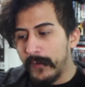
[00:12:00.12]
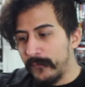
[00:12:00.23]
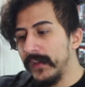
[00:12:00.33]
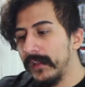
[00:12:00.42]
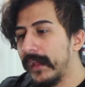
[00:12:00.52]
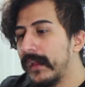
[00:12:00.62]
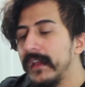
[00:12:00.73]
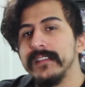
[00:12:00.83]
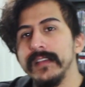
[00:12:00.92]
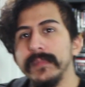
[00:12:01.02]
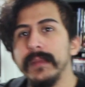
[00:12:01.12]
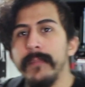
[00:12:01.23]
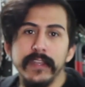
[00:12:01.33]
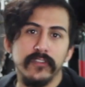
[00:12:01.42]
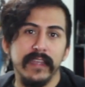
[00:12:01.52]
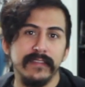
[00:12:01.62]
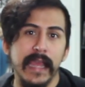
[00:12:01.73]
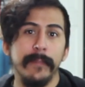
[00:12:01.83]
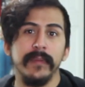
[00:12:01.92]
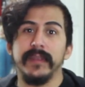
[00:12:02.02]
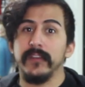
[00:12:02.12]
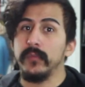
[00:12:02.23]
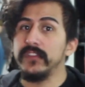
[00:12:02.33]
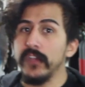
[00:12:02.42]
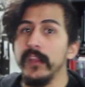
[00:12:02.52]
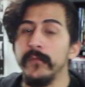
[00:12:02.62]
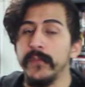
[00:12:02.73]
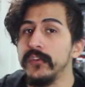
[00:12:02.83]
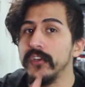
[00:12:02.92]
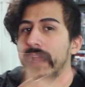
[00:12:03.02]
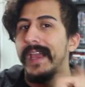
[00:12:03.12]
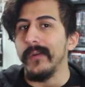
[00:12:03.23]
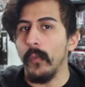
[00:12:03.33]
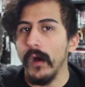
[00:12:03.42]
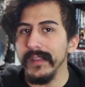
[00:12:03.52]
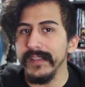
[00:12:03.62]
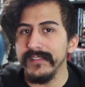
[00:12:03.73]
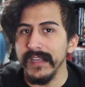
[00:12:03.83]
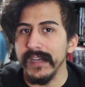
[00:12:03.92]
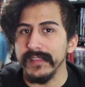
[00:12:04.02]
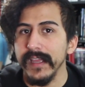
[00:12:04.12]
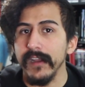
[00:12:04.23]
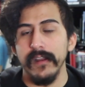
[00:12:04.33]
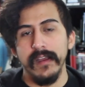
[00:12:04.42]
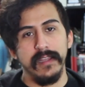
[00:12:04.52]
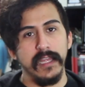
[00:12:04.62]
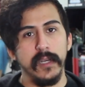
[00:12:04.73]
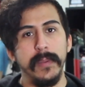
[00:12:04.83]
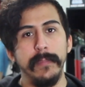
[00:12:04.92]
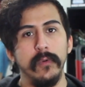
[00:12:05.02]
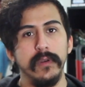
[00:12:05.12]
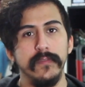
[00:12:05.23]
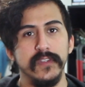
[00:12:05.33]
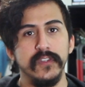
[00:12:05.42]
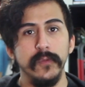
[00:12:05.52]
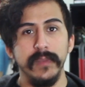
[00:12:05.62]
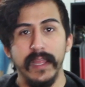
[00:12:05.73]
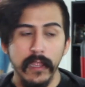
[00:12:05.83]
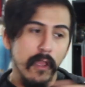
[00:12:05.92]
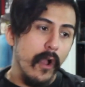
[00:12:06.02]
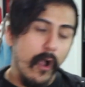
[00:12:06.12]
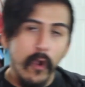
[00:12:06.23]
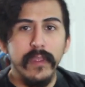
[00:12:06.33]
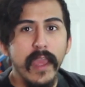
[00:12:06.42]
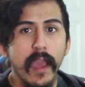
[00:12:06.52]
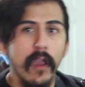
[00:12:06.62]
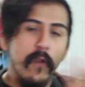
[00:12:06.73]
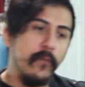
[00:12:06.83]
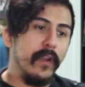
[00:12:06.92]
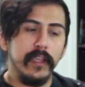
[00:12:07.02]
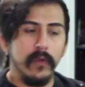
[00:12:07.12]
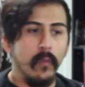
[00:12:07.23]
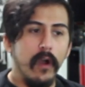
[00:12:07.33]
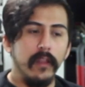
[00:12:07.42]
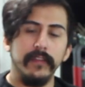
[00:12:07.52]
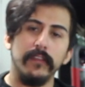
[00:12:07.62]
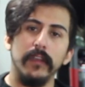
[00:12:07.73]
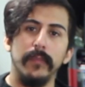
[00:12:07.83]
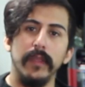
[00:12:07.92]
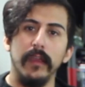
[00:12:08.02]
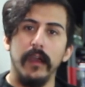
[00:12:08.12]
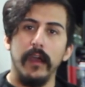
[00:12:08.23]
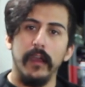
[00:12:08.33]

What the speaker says: I feel like something major has to happen, because we saw the future and Wally's not there. A lot of people would have assumed, like, oh yeah, freaking Wally's gonna be,